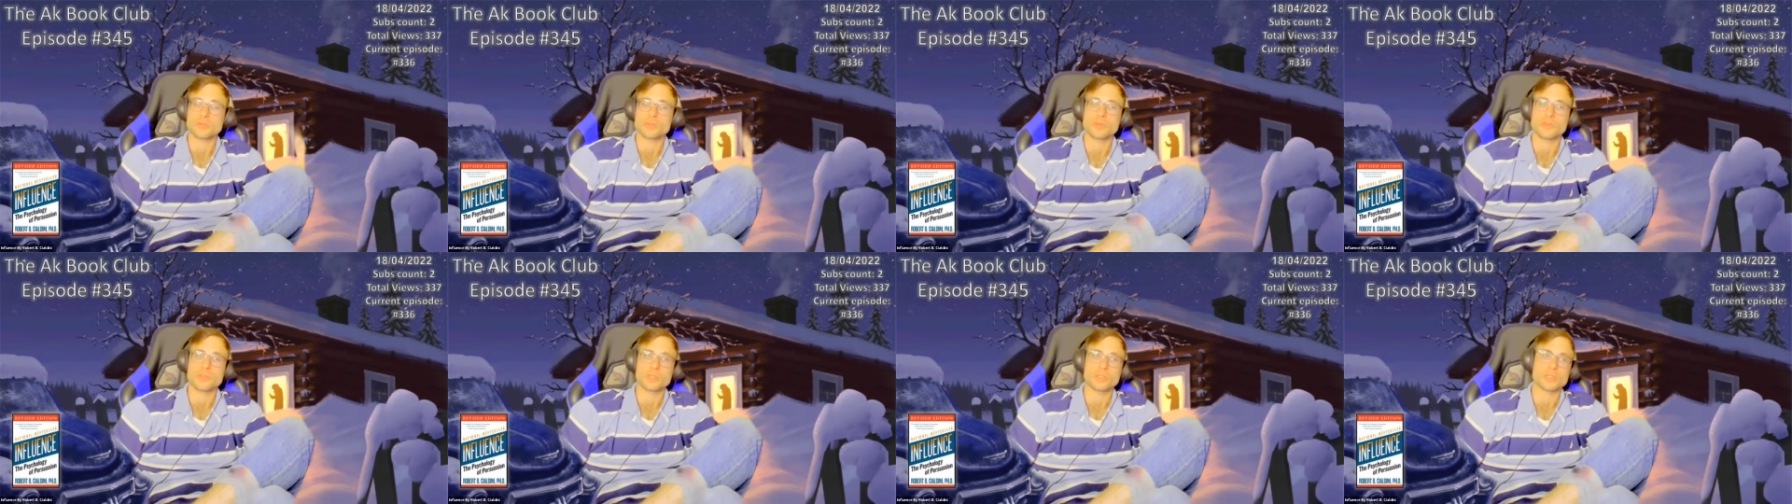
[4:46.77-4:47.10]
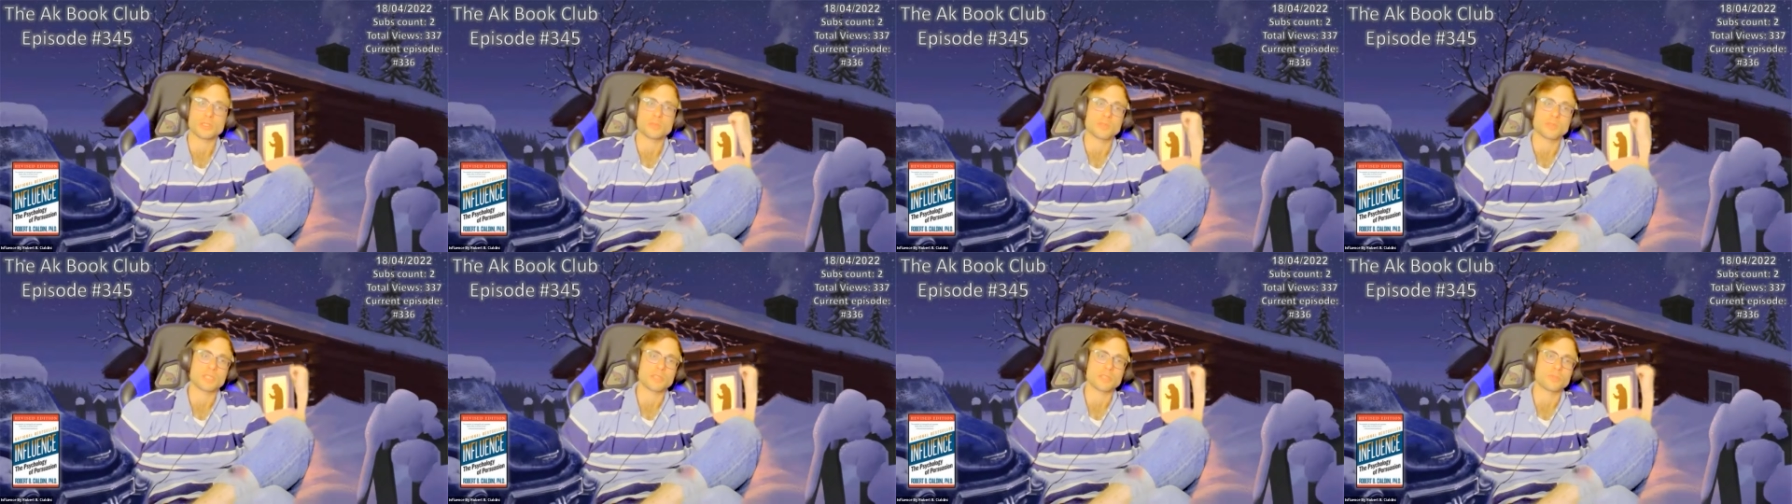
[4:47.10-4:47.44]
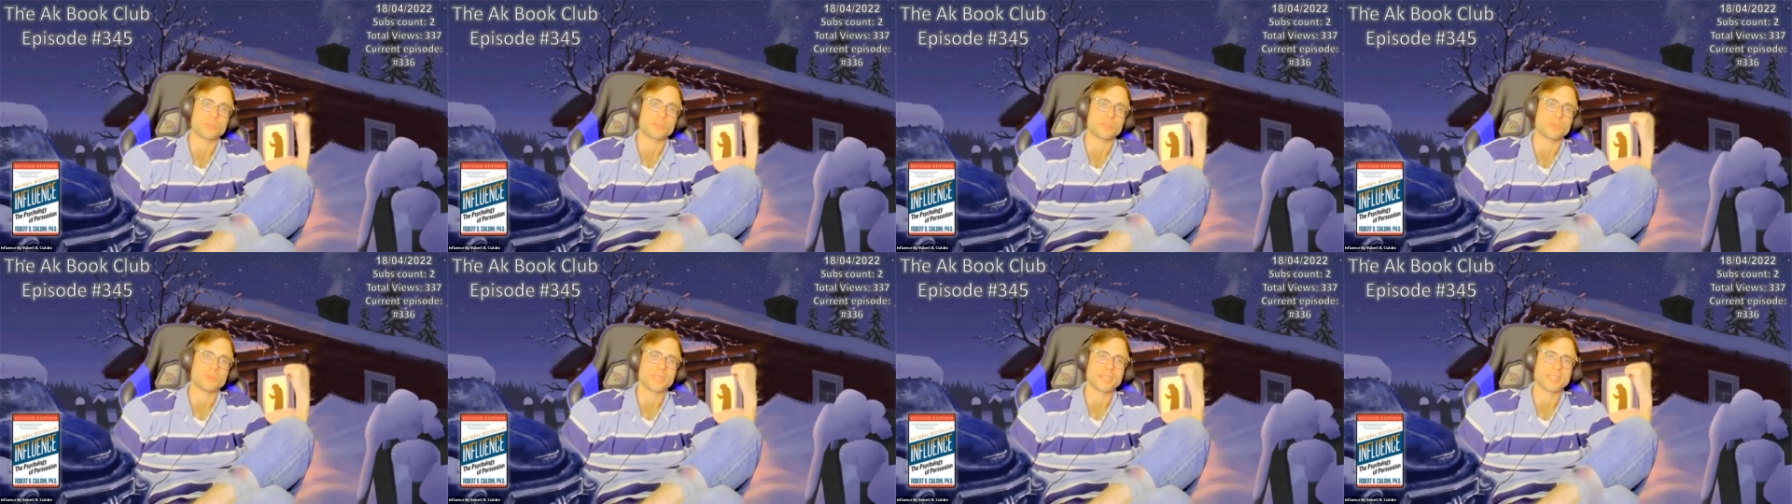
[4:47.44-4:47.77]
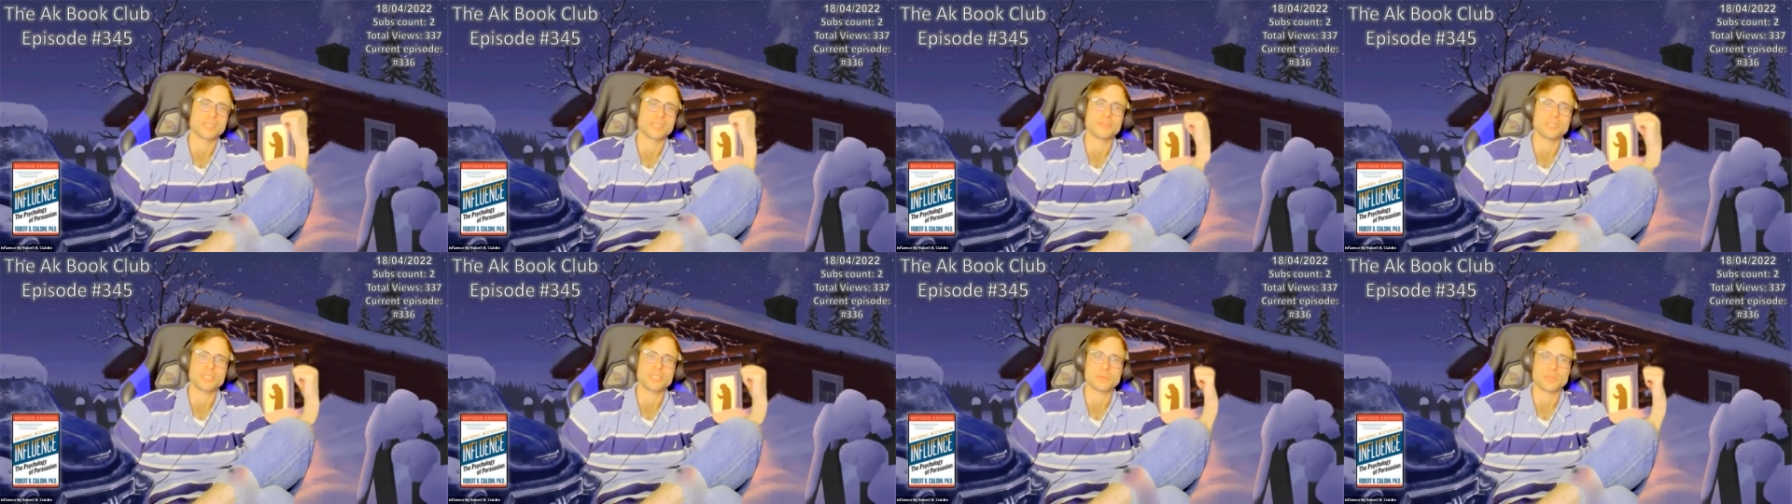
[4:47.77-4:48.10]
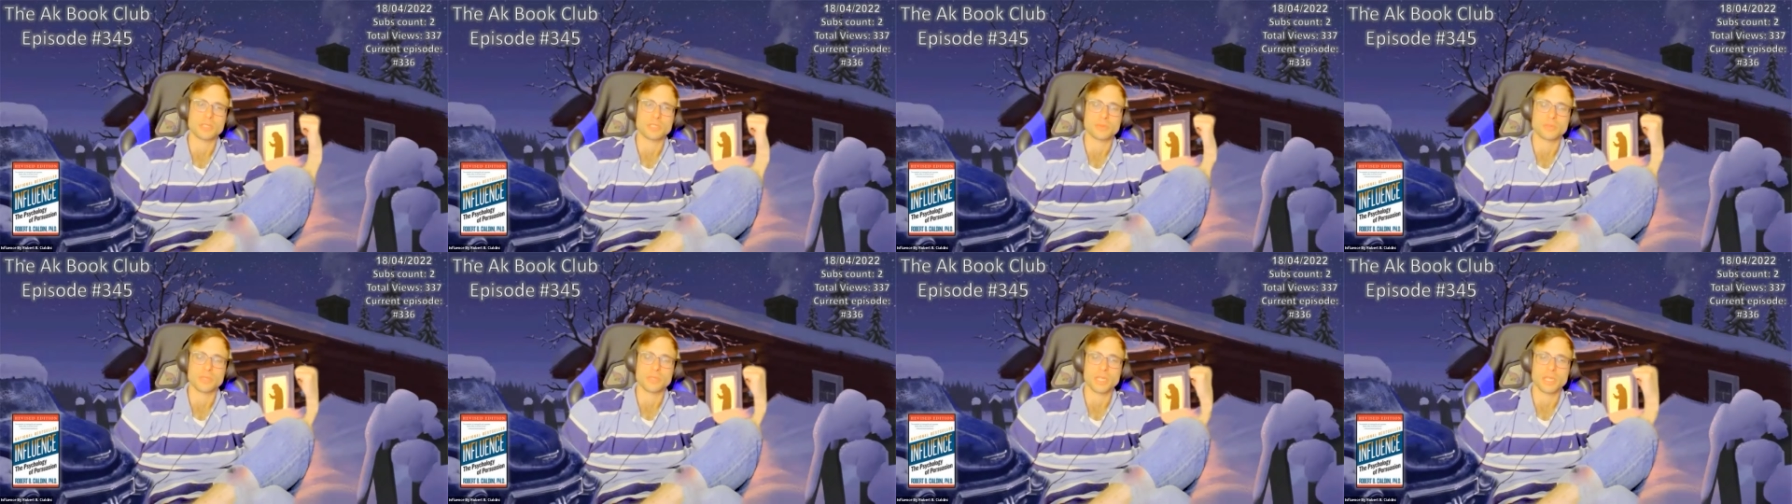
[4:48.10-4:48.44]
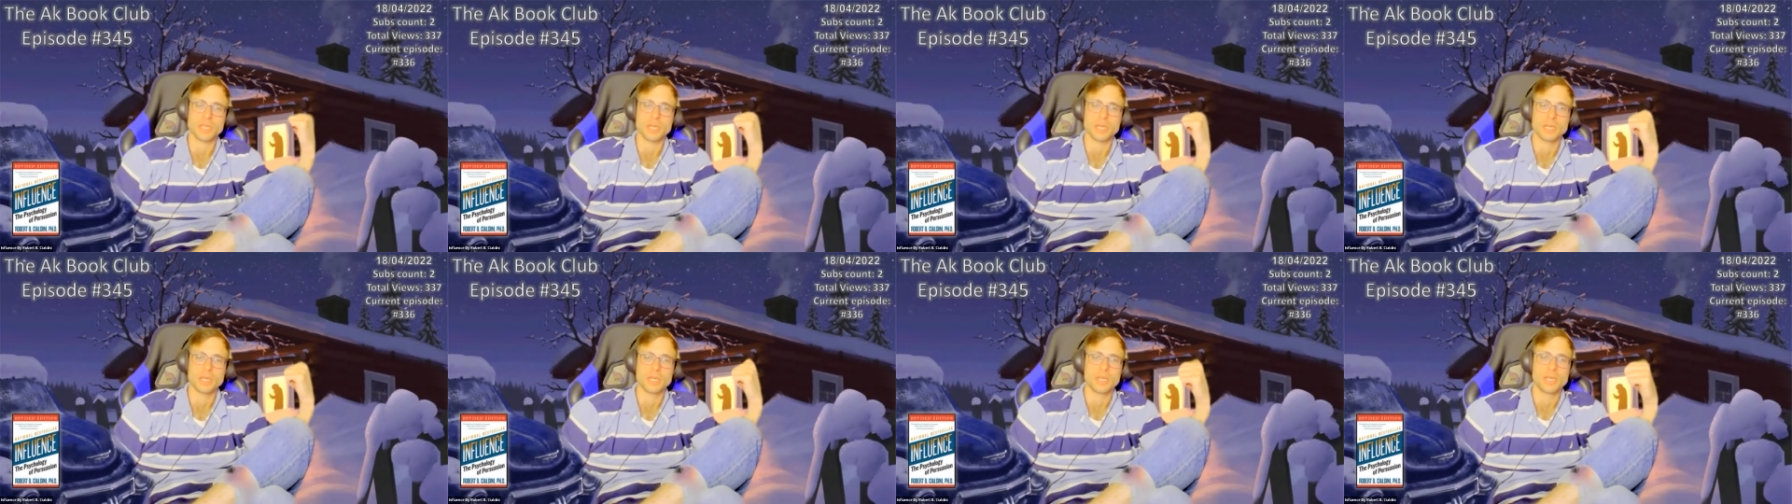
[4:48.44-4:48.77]
world, inspire the world, make a difference because we're
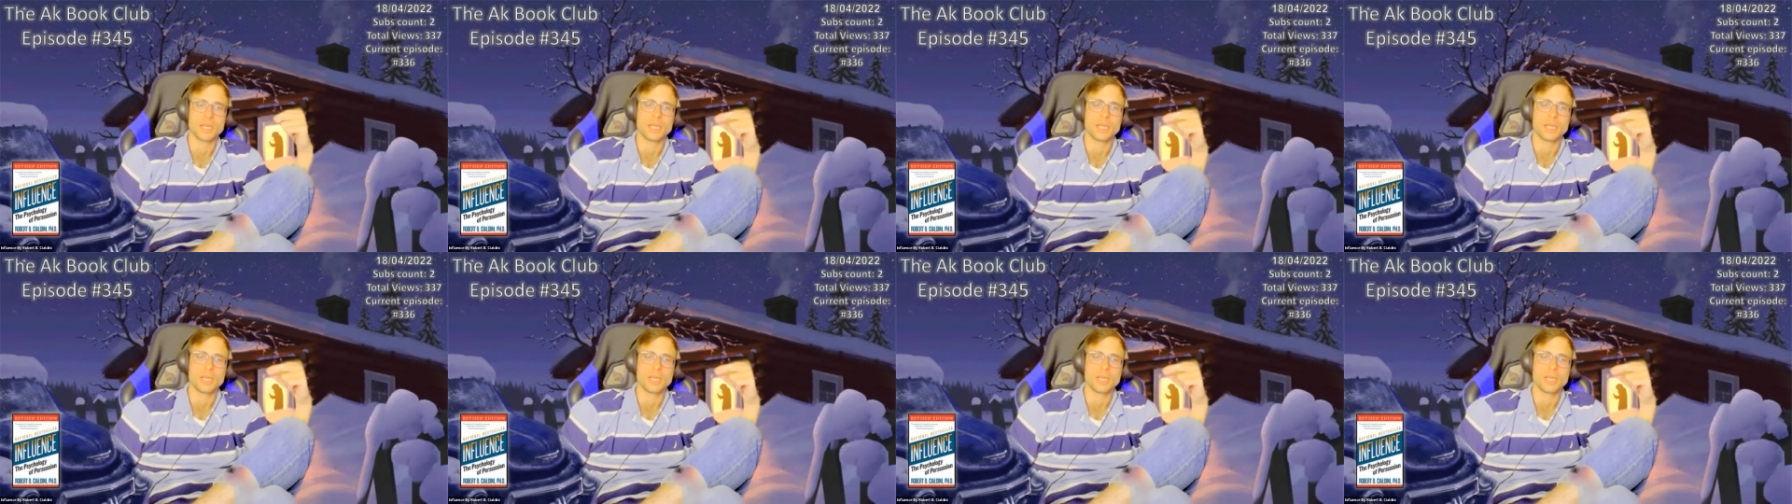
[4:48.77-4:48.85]
real.